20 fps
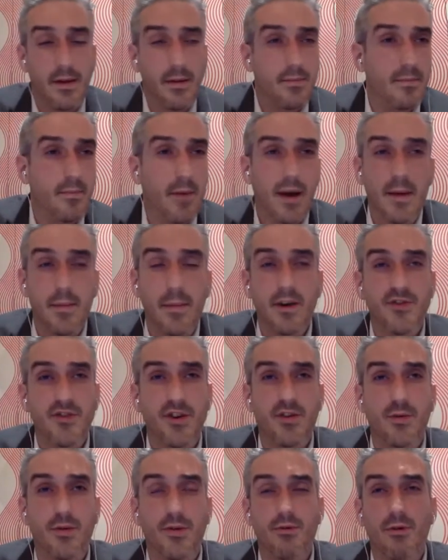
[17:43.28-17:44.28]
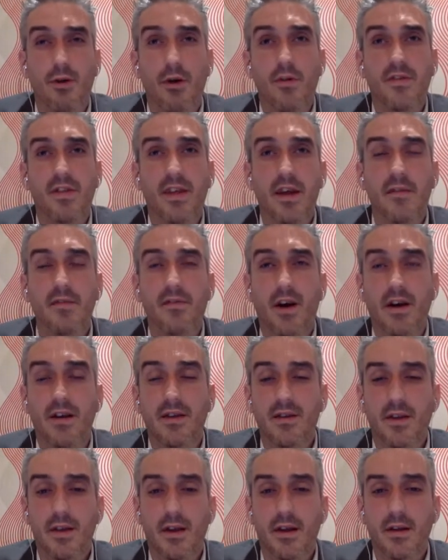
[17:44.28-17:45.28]
My email address was all over the
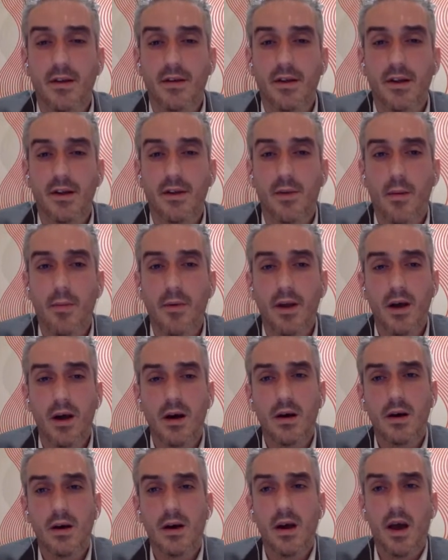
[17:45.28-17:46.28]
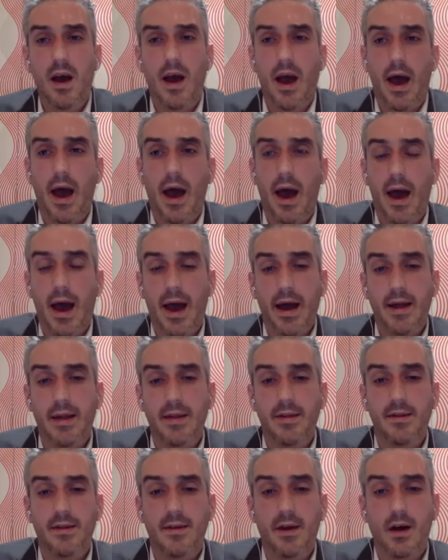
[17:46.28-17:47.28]
invites to this webinar,
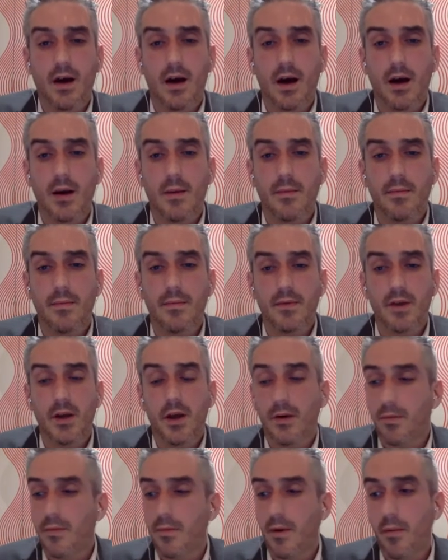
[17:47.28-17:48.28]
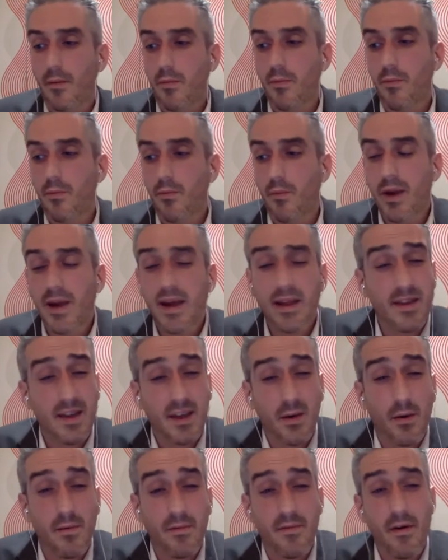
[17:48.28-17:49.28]
and we can set
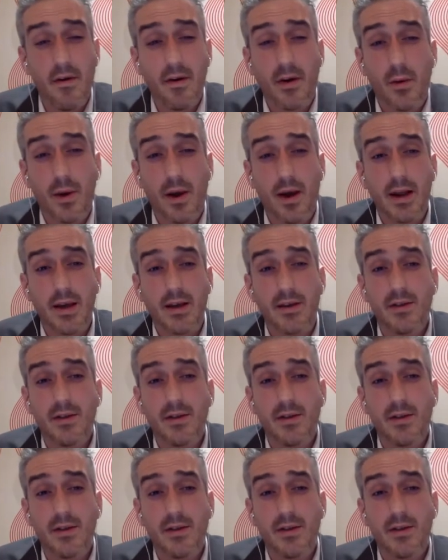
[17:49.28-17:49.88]
you up very quickly.